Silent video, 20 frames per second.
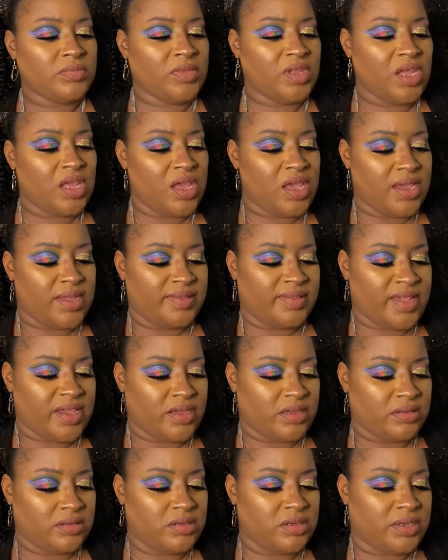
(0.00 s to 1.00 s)
and take
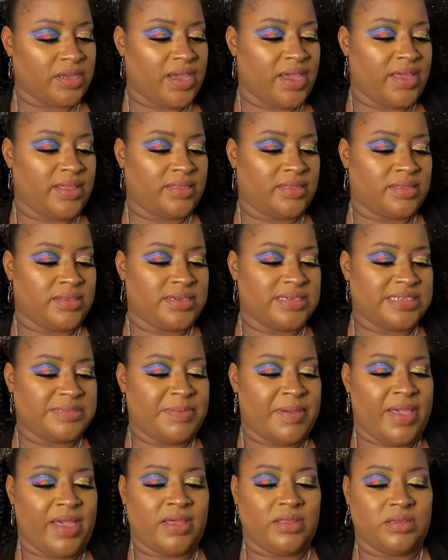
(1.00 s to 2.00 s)
a look at this
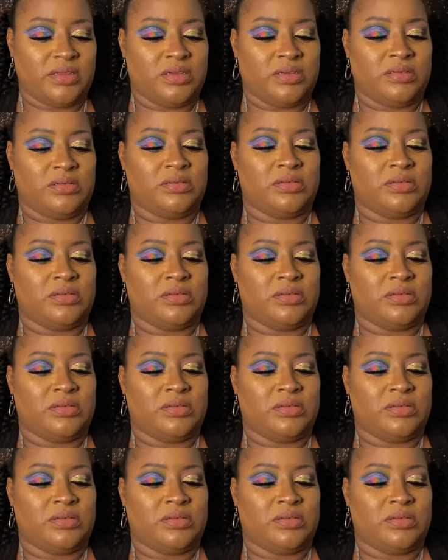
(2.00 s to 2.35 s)
palette.